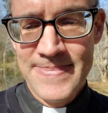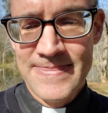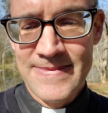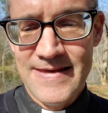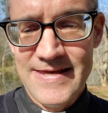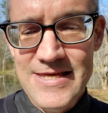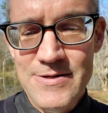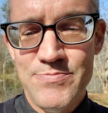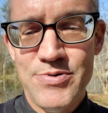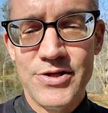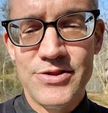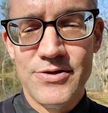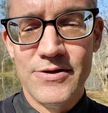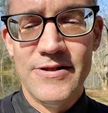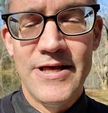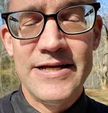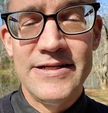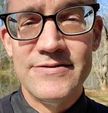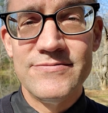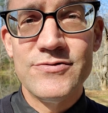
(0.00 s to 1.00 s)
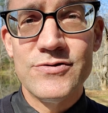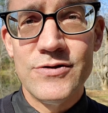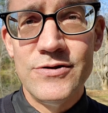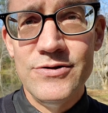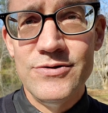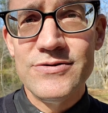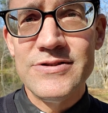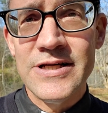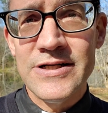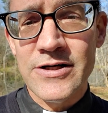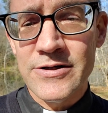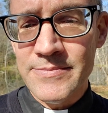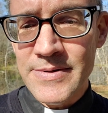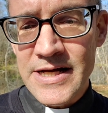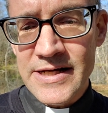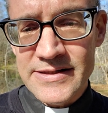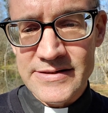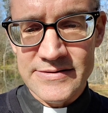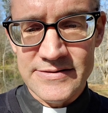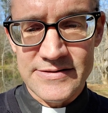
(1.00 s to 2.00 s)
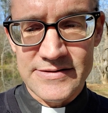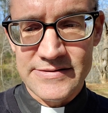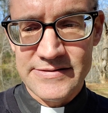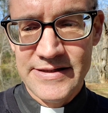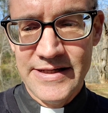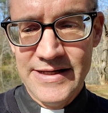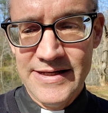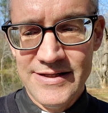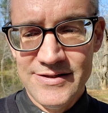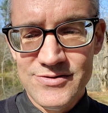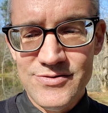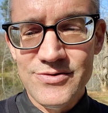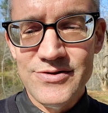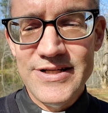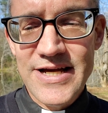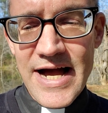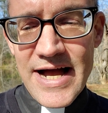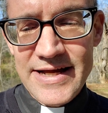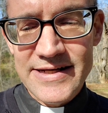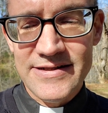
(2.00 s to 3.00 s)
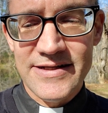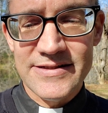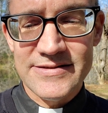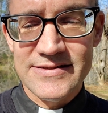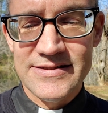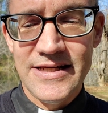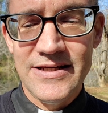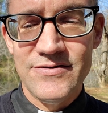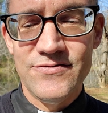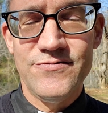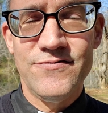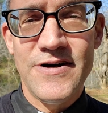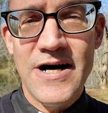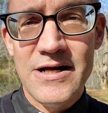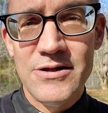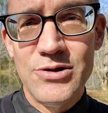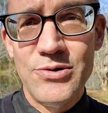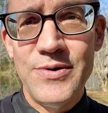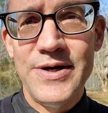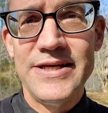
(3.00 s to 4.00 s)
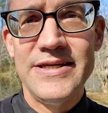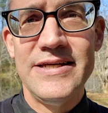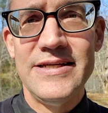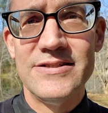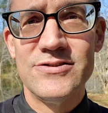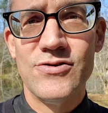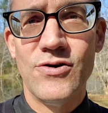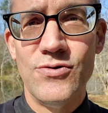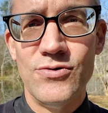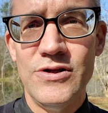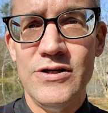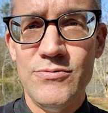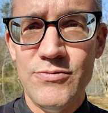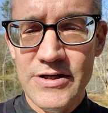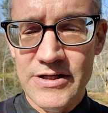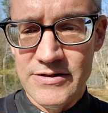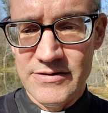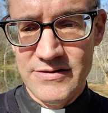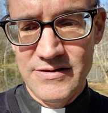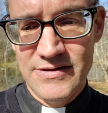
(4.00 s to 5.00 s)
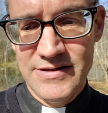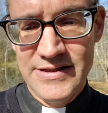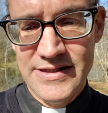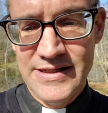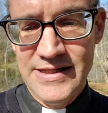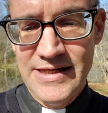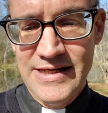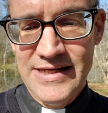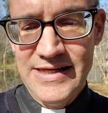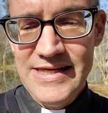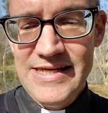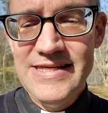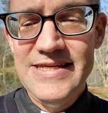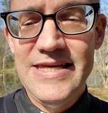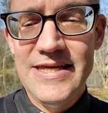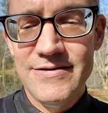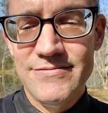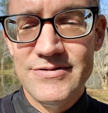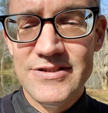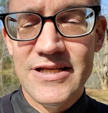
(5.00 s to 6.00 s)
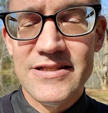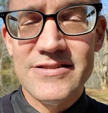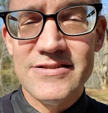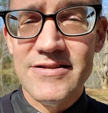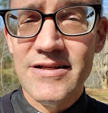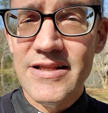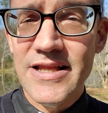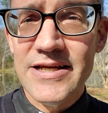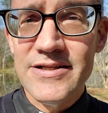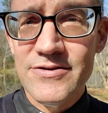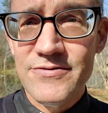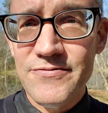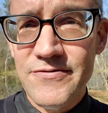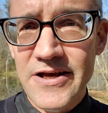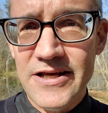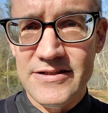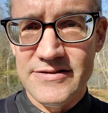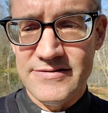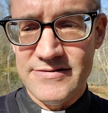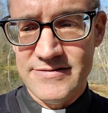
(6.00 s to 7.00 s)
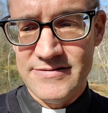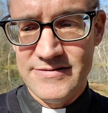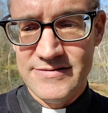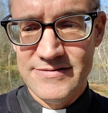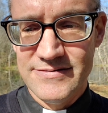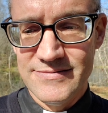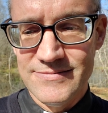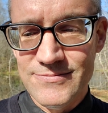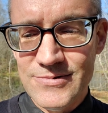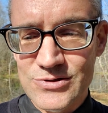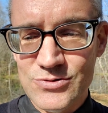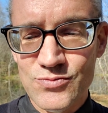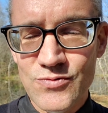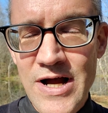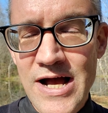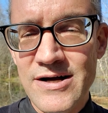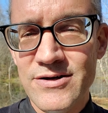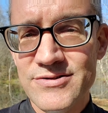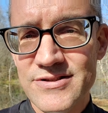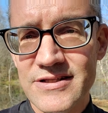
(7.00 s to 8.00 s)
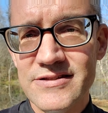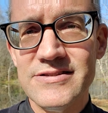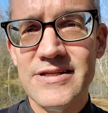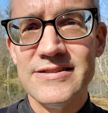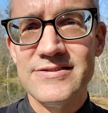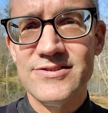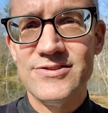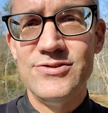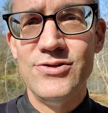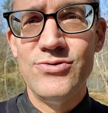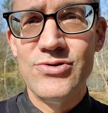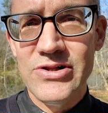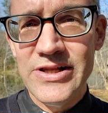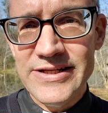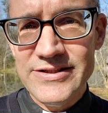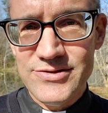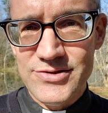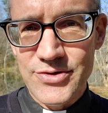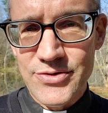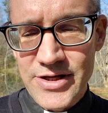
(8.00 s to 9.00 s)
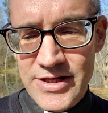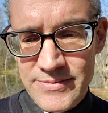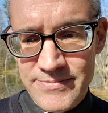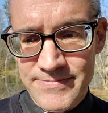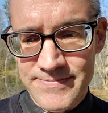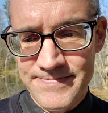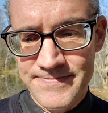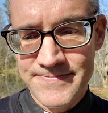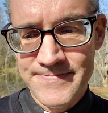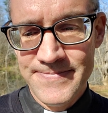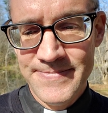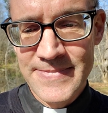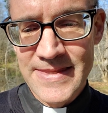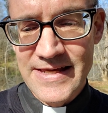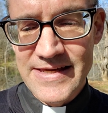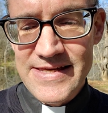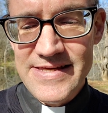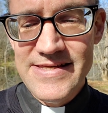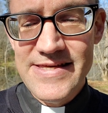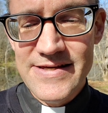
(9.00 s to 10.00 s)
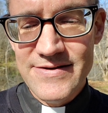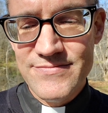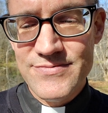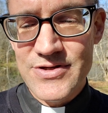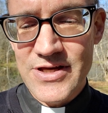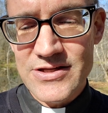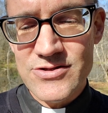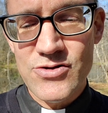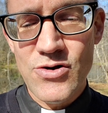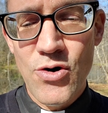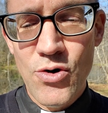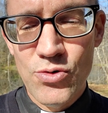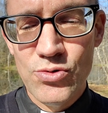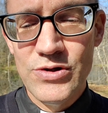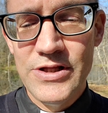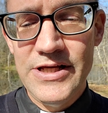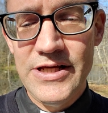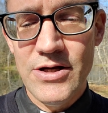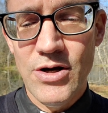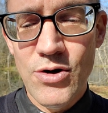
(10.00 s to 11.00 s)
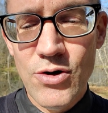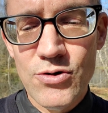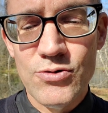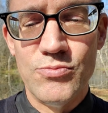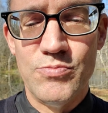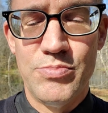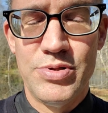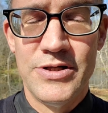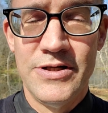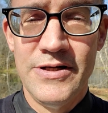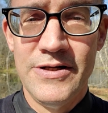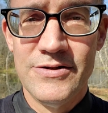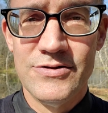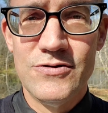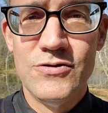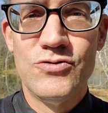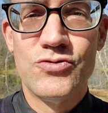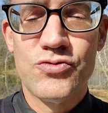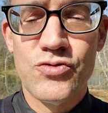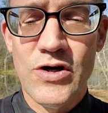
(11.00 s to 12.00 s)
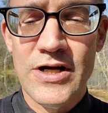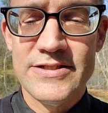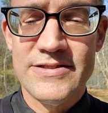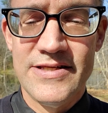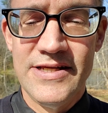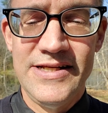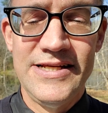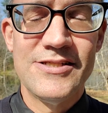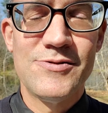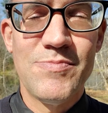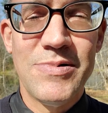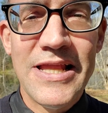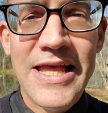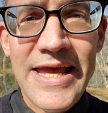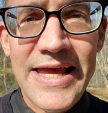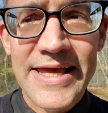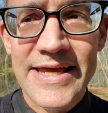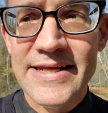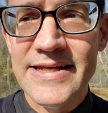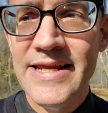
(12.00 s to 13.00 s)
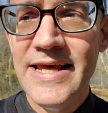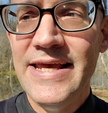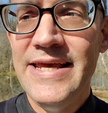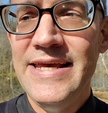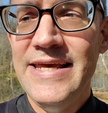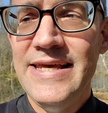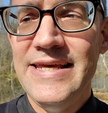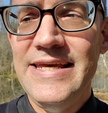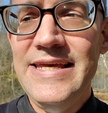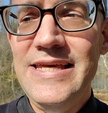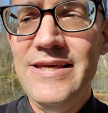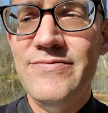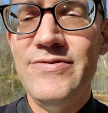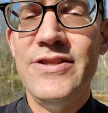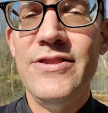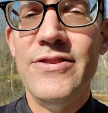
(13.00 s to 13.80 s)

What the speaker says: He put the light of truth in our minds to guide us in following His holy will. He gives us the light of faith, which rouses us to cling to Him. He gives us holy hope to trust in His plan, even